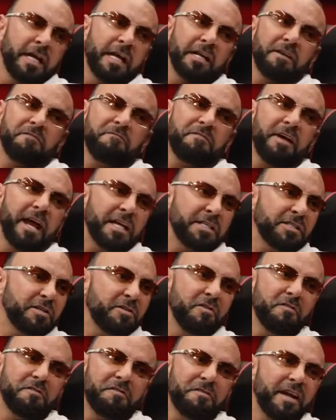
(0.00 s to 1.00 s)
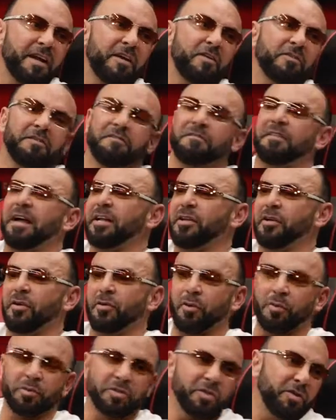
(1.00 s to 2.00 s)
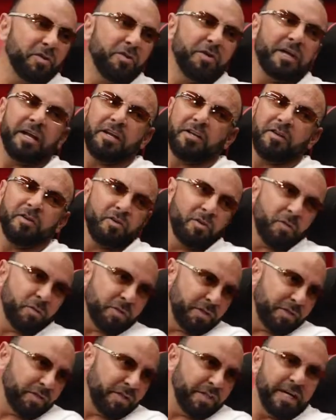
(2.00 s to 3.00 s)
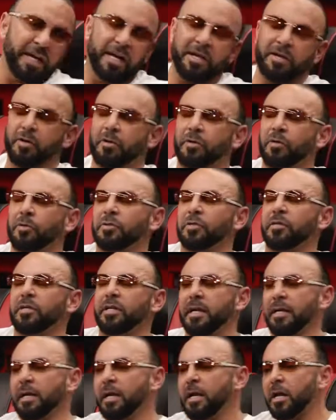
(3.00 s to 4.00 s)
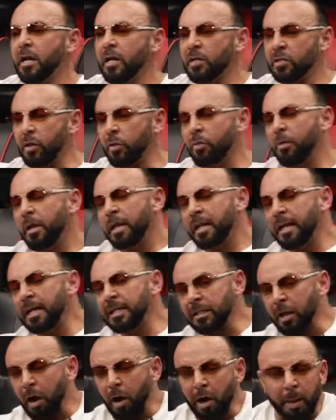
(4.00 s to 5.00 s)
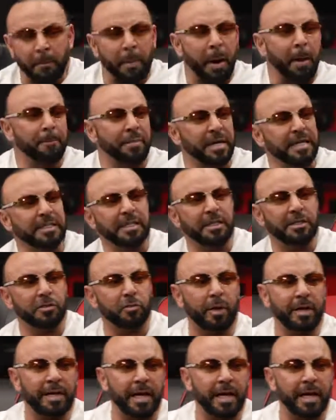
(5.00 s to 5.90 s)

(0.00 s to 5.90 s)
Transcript: And the faster you fail, the closer you get. So let's talk about business